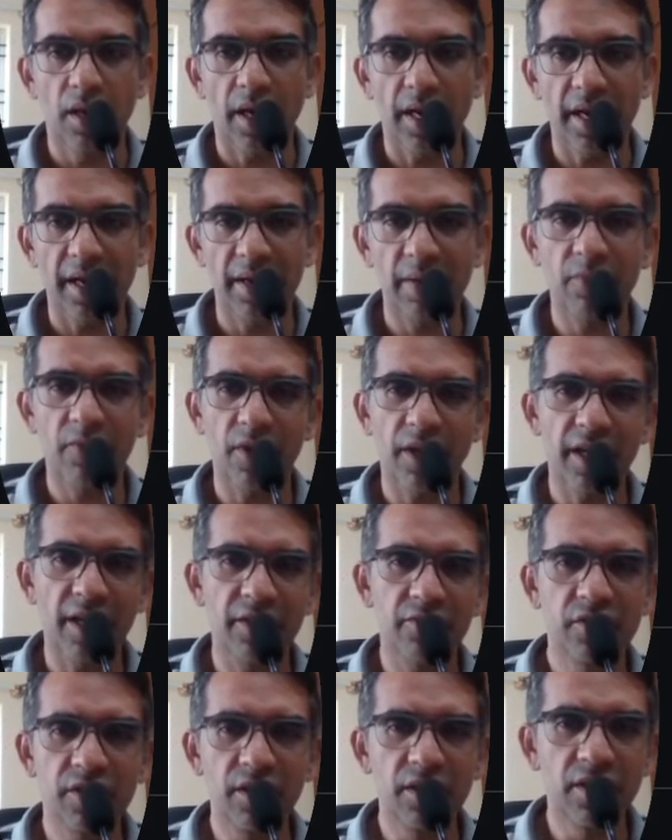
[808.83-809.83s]
I have I
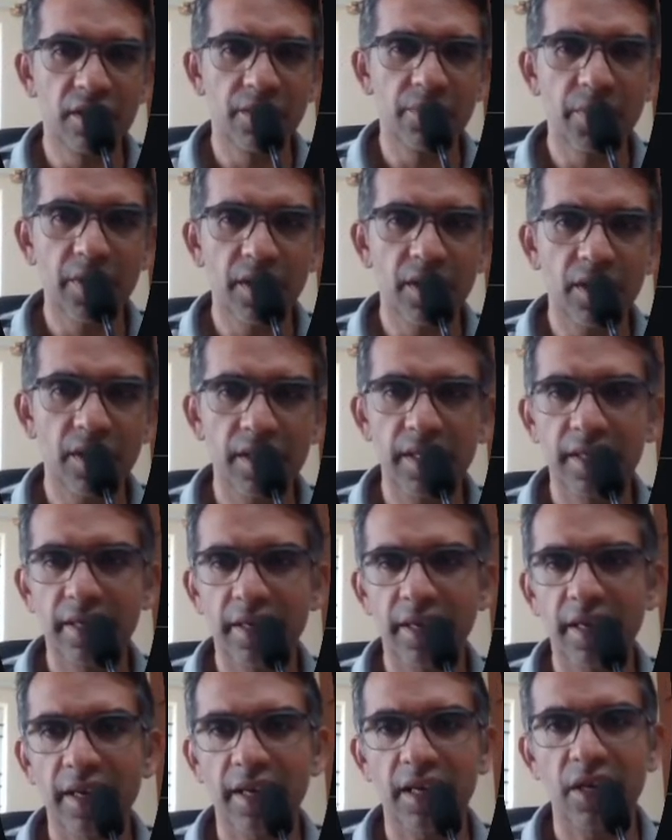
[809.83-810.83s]
have seen typically it
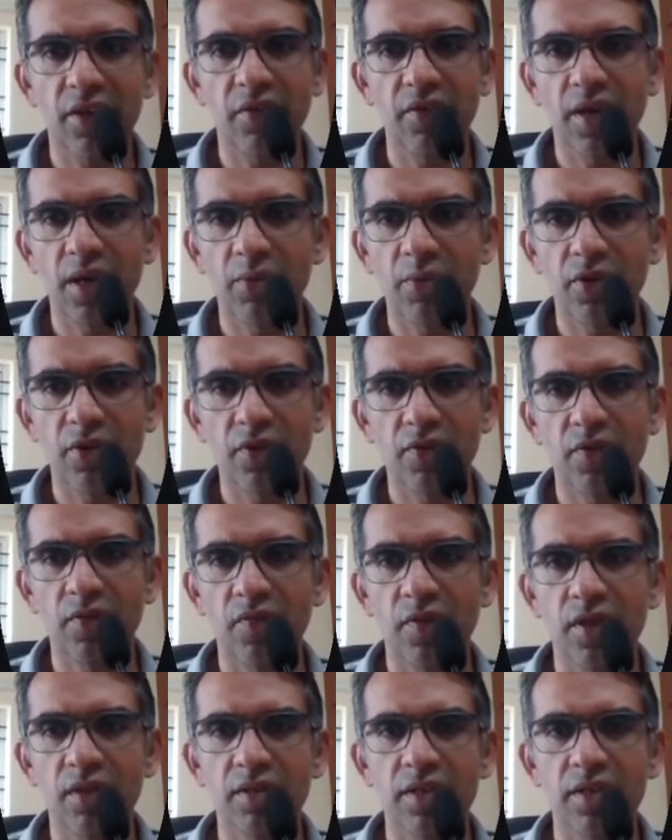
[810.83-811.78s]
take anywhere between 15